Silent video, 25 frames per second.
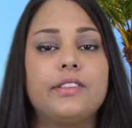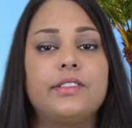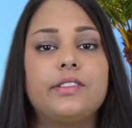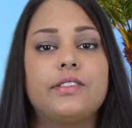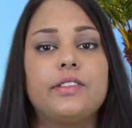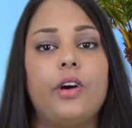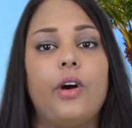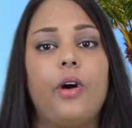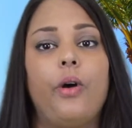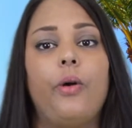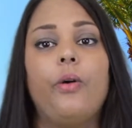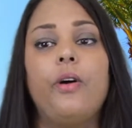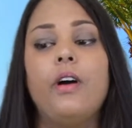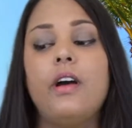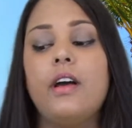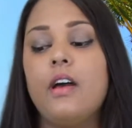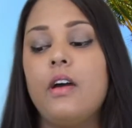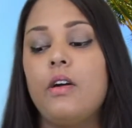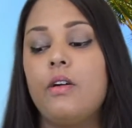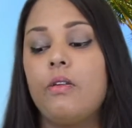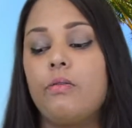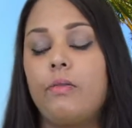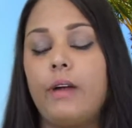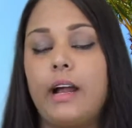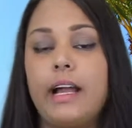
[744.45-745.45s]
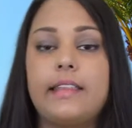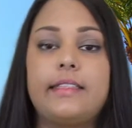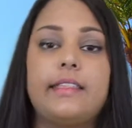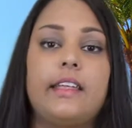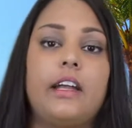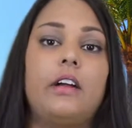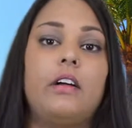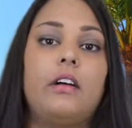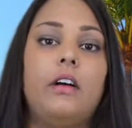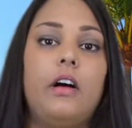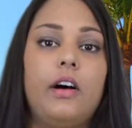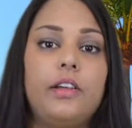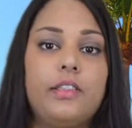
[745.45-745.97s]
So right
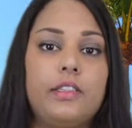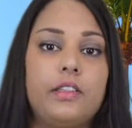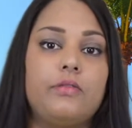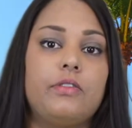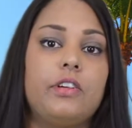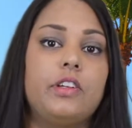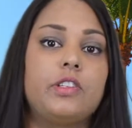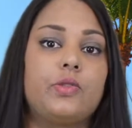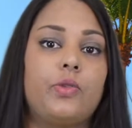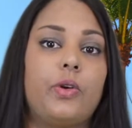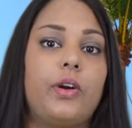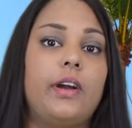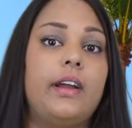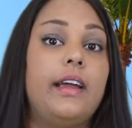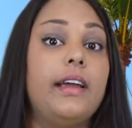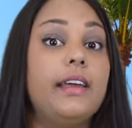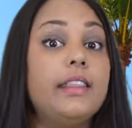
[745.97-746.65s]
there on the resort